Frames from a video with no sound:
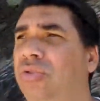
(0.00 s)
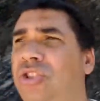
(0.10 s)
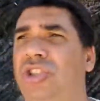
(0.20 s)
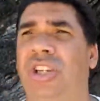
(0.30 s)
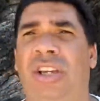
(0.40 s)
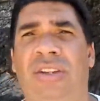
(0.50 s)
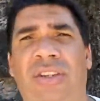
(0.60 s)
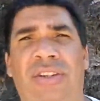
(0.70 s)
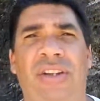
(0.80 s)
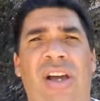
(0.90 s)
share
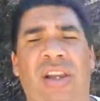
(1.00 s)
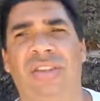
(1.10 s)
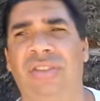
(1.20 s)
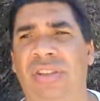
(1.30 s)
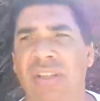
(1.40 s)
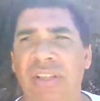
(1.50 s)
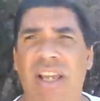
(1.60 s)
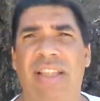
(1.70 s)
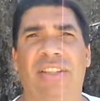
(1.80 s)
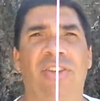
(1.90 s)
their knowledge
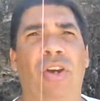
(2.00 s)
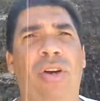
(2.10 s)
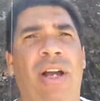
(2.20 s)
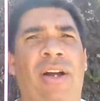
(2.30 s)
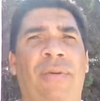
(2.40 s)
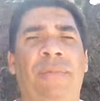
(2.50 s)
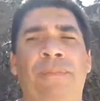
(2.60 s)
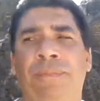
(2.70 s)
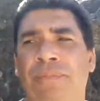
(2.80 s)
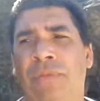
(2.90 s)
and their know-how,
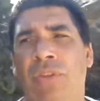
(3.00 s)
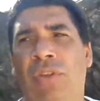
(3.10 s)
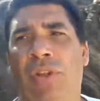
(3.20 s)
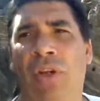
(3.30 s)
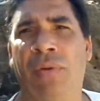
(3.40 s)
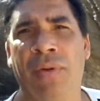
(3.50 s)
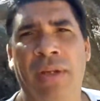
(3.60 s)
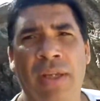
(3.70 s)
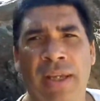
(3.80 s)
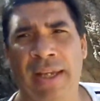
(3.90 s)
you know.
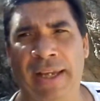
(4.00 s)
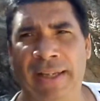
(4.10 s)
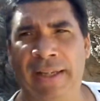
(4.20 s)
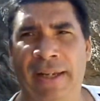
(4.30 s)
And